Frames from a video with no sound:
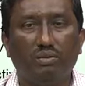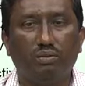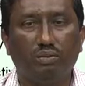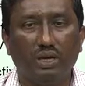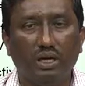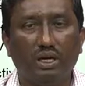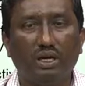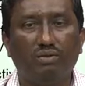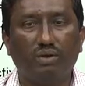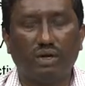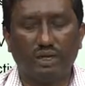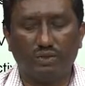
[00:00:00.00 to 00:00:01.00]
particularly
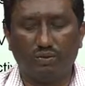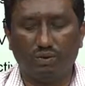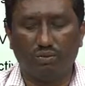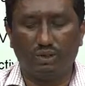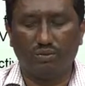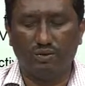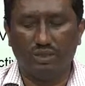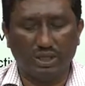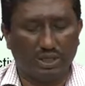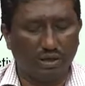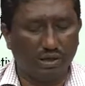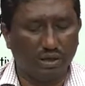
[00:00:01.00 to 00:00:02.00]
for transformers which
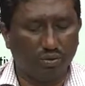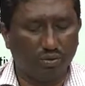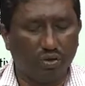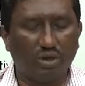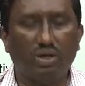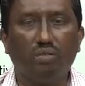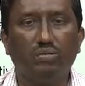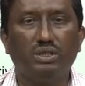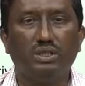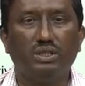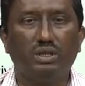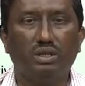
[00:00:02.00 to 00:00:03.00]
get reactive power
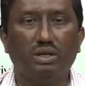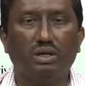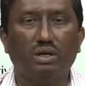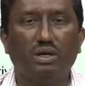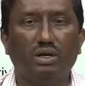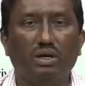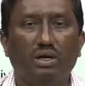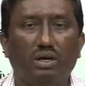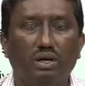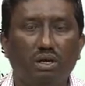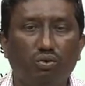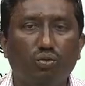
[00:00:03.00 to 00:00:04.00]
compensation,
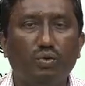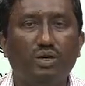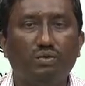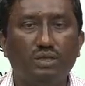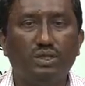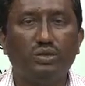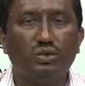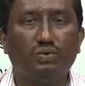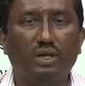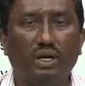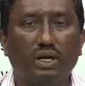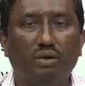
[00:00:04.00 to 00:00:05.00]
equipment which is used for
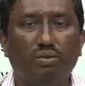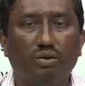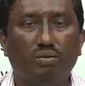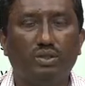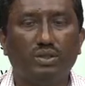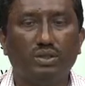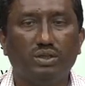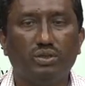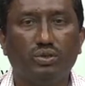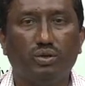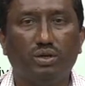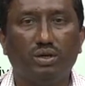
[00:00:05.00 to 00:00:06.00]
reactive compensation,
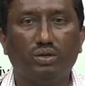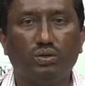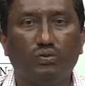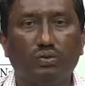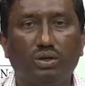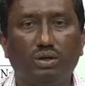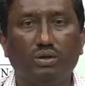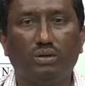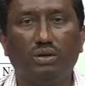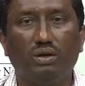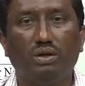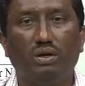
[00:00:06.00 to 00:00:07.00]
so on and so forth.
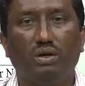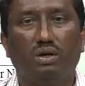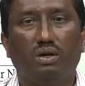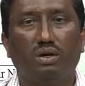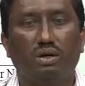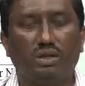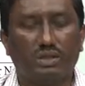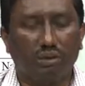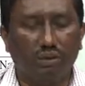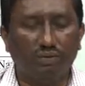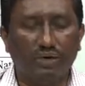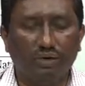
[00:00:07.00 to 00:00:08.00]
Some
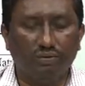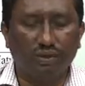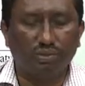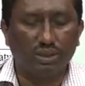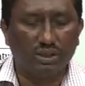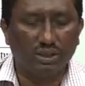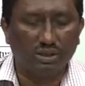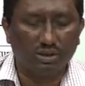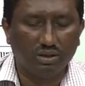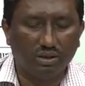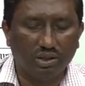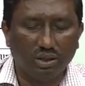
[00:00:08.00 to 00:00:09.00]
of the information
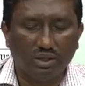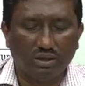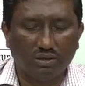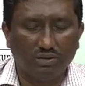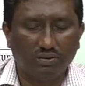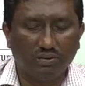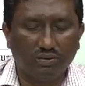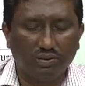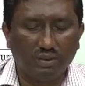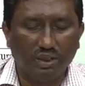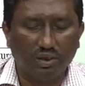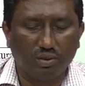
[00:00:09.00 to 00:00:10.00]
that
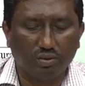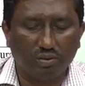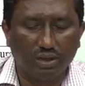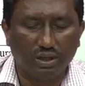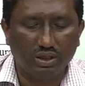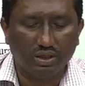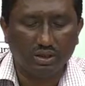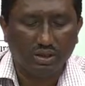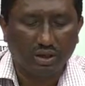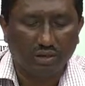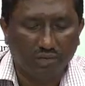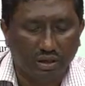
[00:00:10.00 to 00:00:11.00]
which are normally
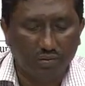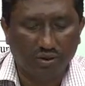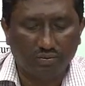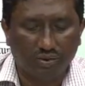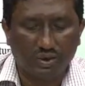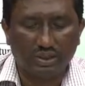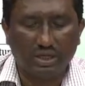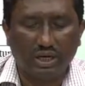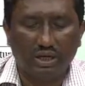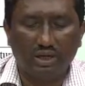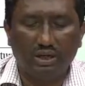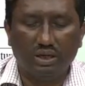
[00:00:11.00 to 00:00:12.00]
available for the
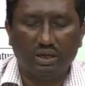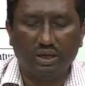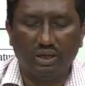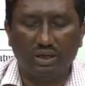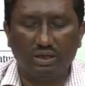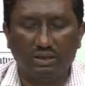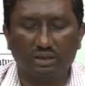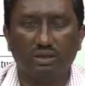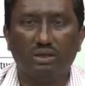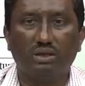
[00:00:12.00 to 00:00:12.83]
standard ratings